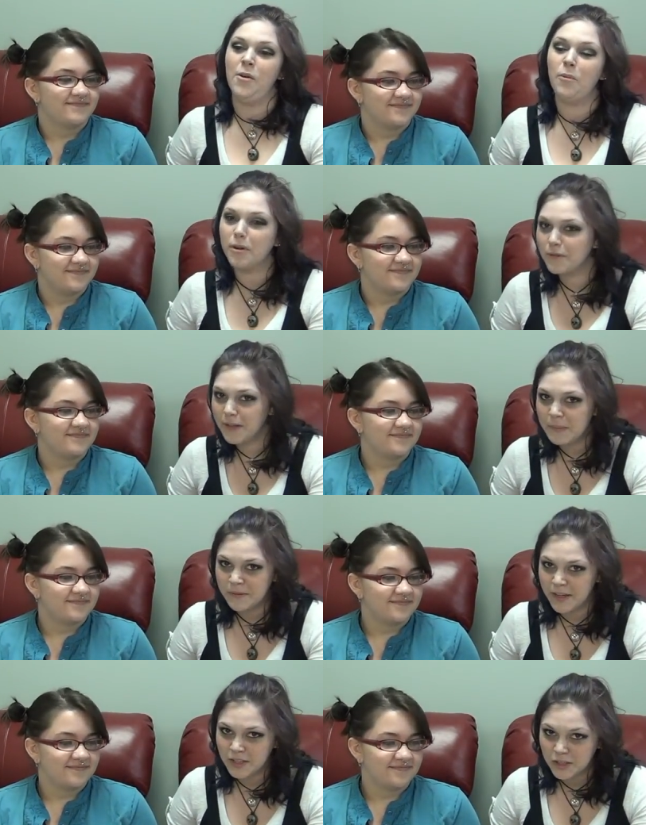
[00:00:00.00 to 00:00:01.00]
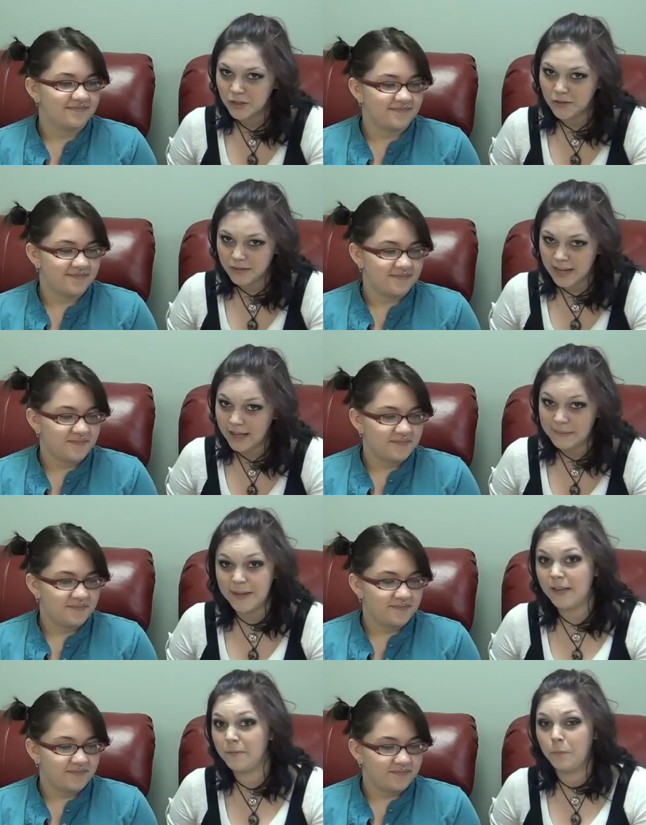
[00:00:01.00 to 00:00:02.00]
Speaker 1: wonderfully professional
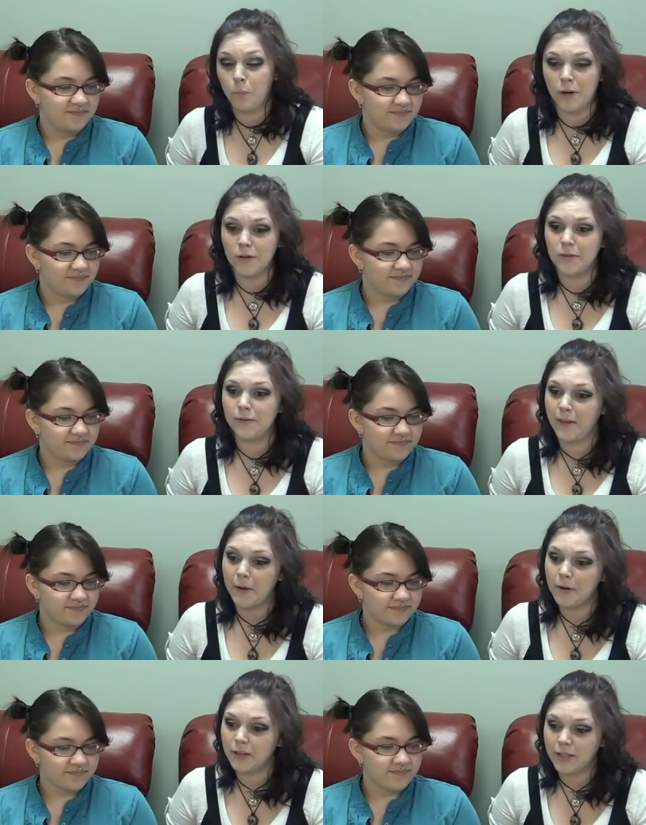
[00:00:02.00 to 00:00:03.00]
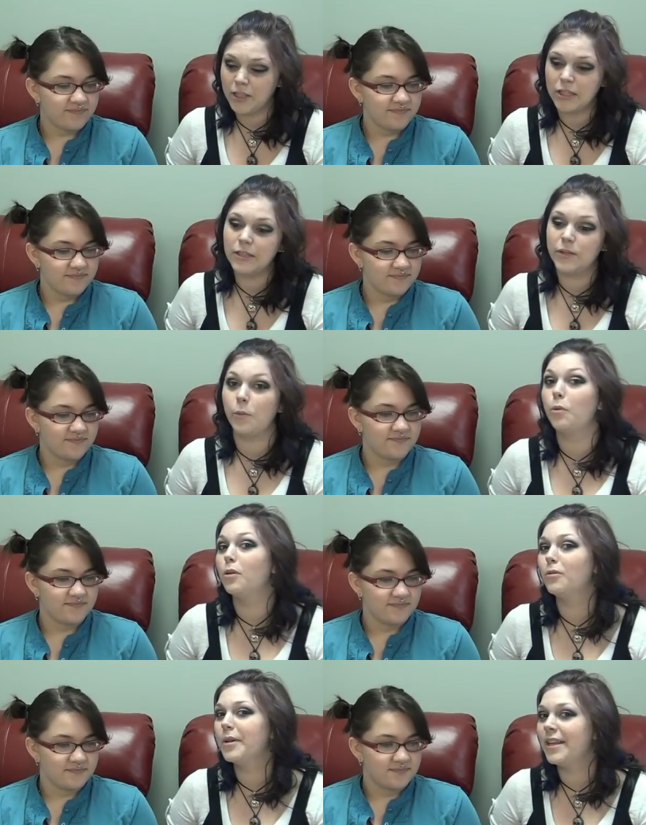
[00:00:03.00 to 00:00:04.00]
and make wonderful flower creatures,
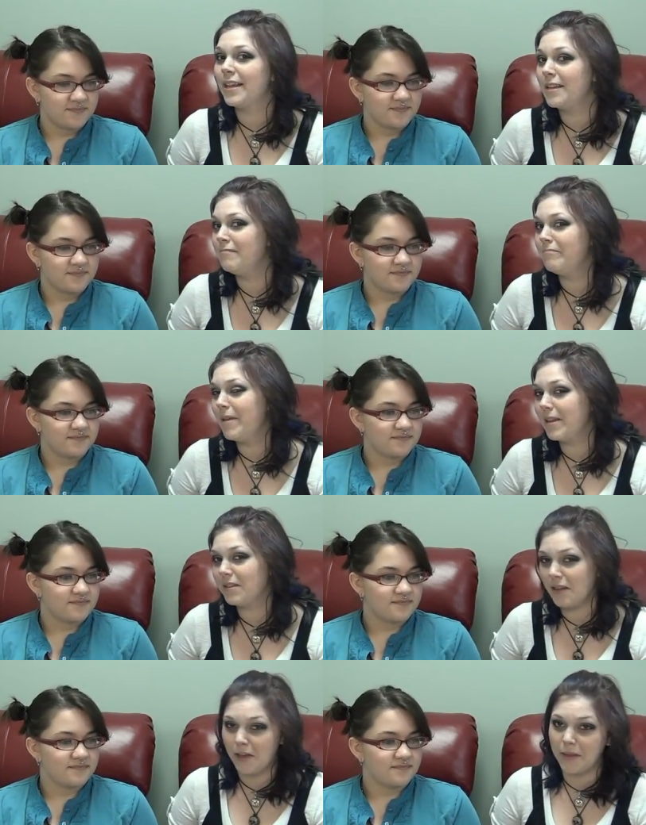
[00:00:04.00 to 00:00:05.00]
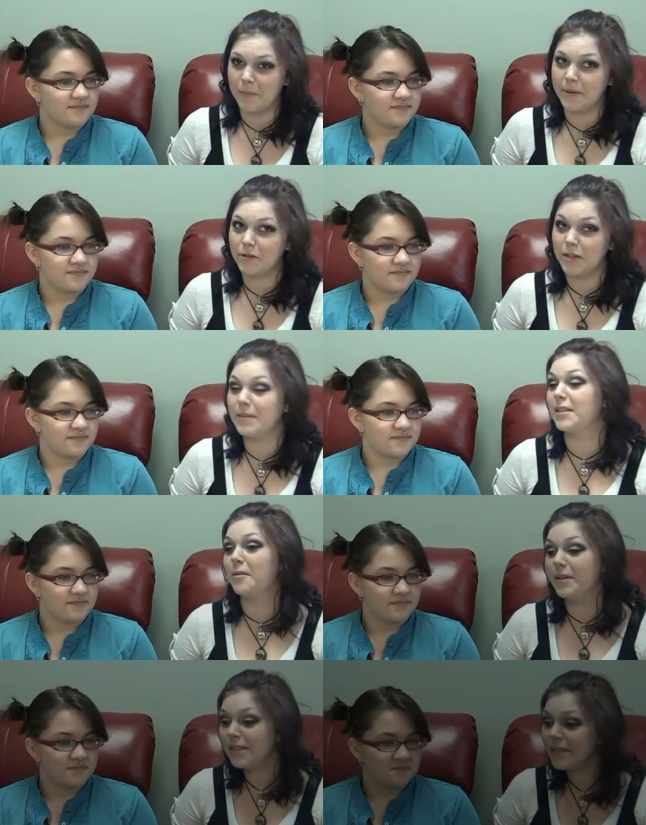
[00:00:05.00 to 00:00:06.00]
or we can make nothing but creepy
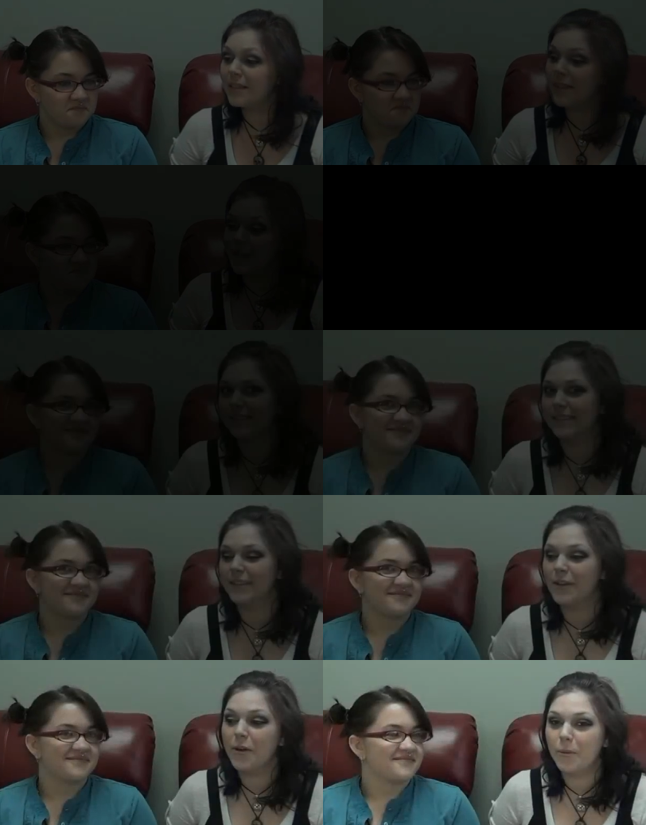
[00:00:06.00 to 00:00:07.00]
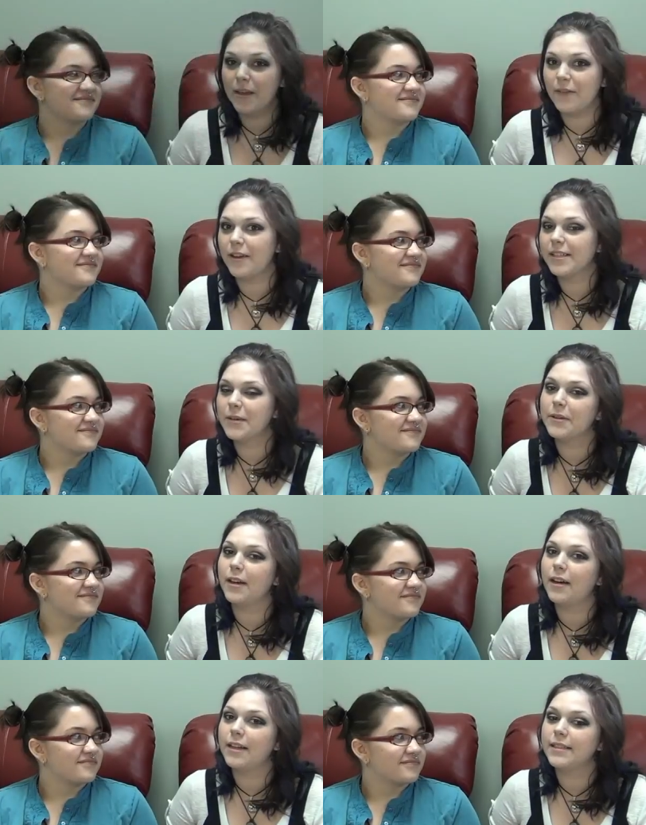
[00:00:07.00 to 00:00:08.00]
zombies. We've
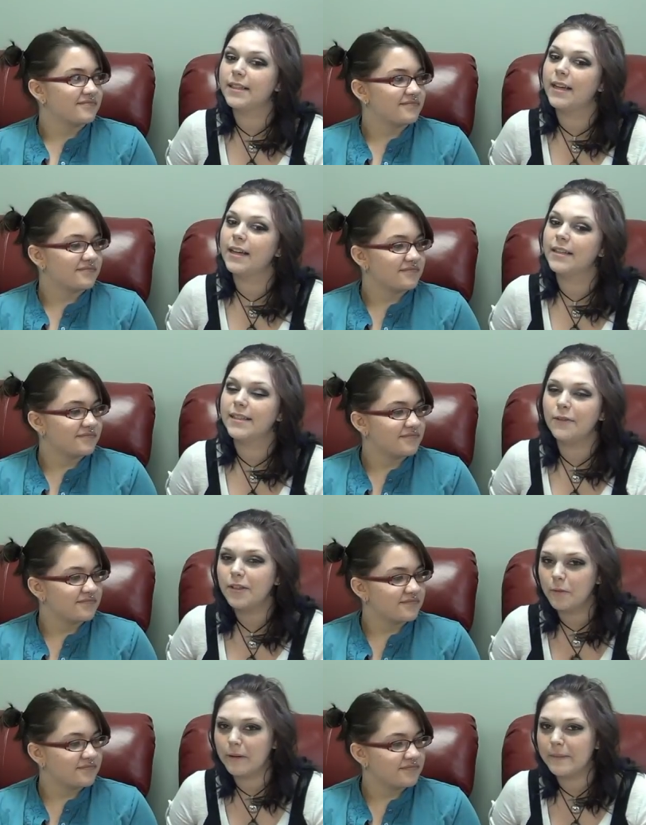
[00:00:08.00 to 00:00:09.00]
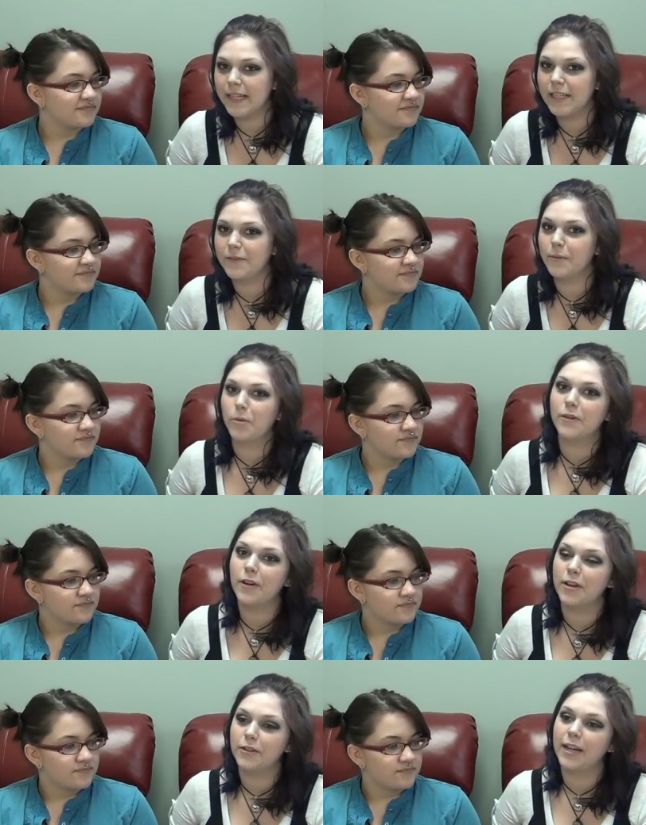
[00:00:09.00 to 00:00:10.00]
also got several different websites for
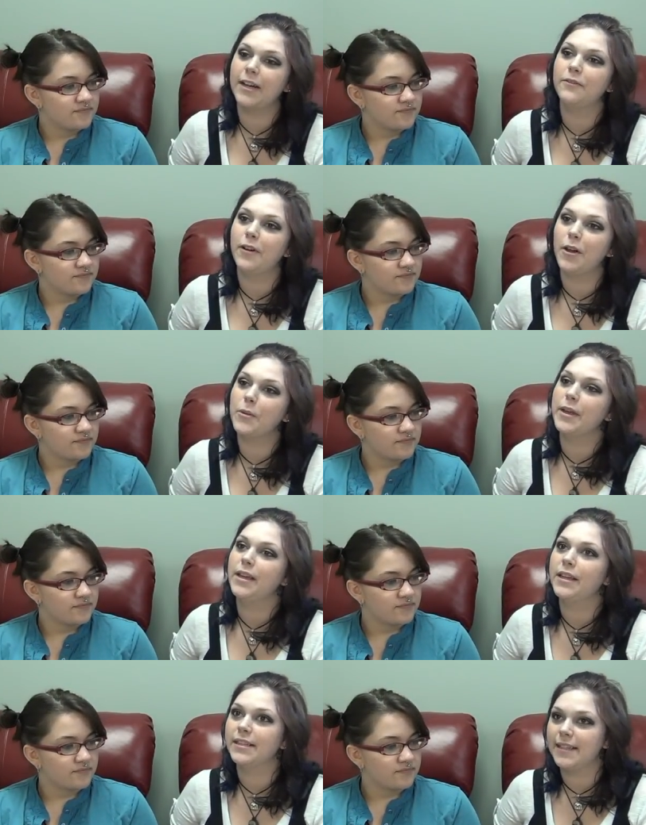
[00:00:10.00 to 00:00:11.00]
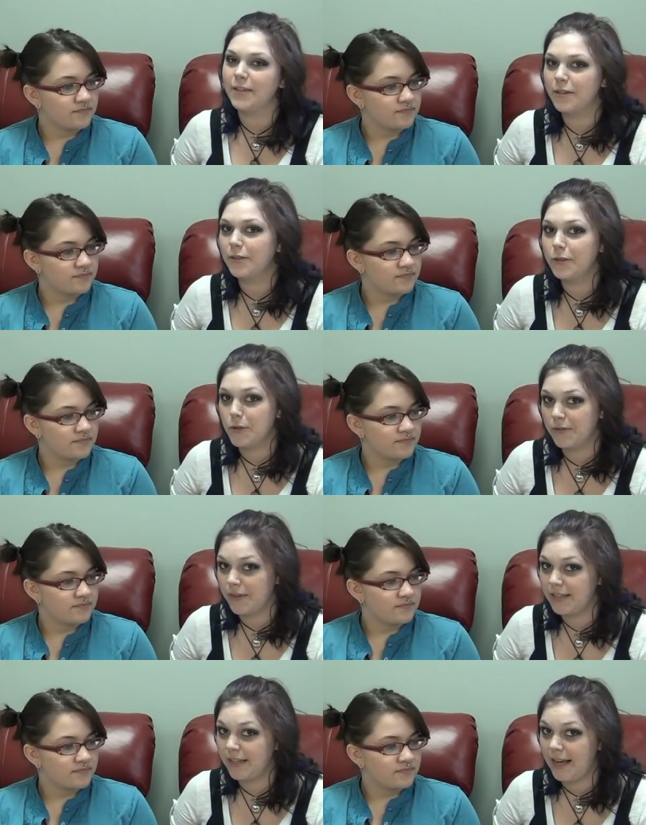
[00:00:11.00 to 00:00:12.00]
more of our underground following. Get Dead Crew, you can
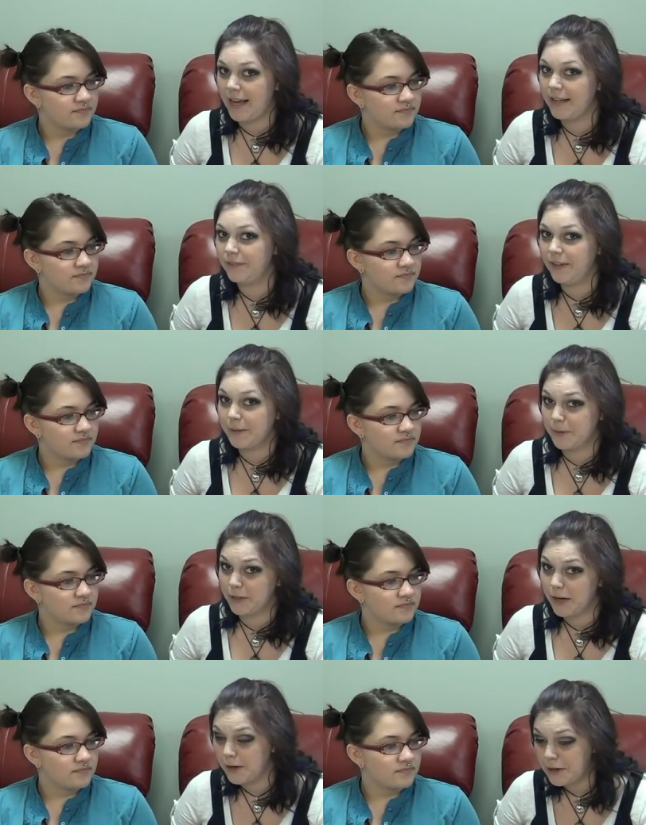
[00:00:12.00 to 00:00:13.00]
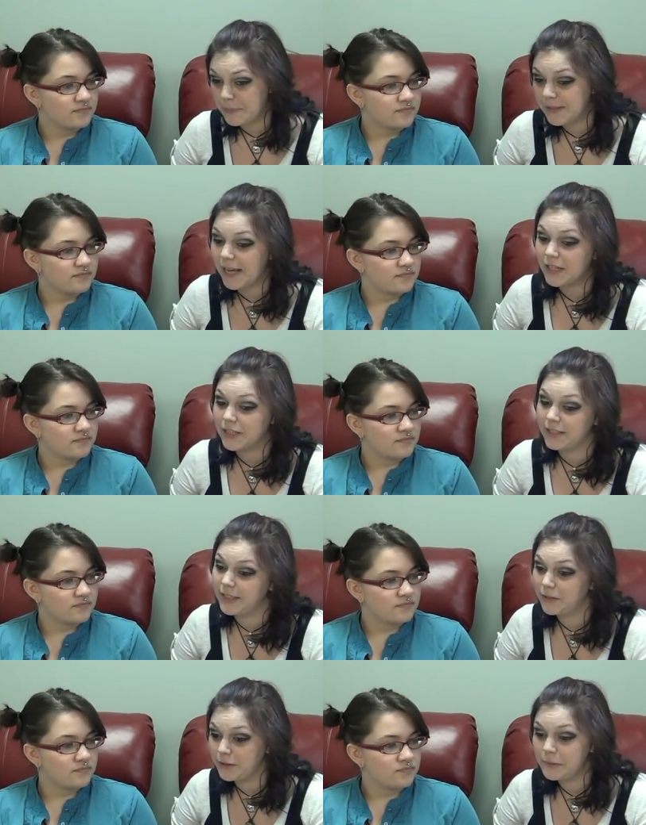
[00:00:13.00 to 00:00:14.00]
find it at
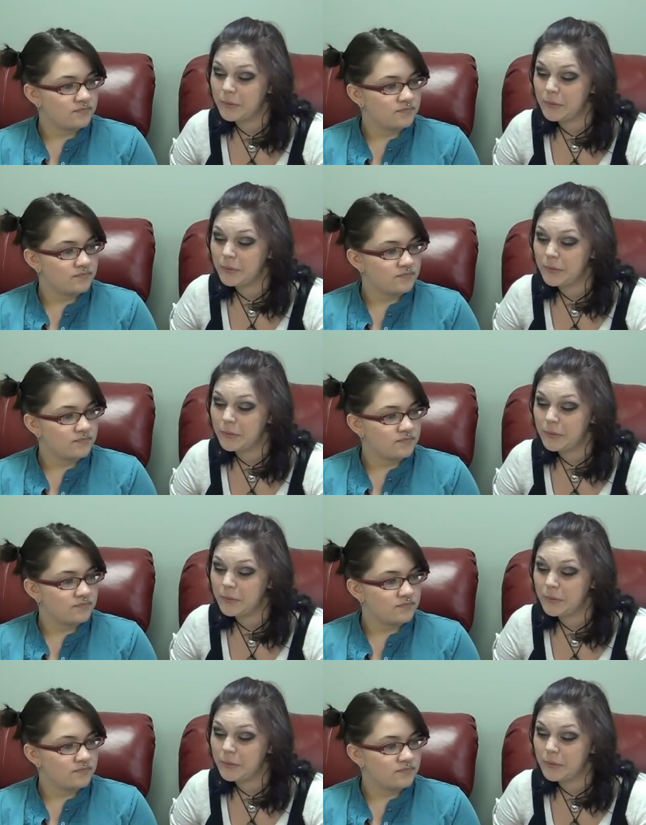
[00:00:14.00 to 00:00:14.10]
facebook.com/getdeadcrew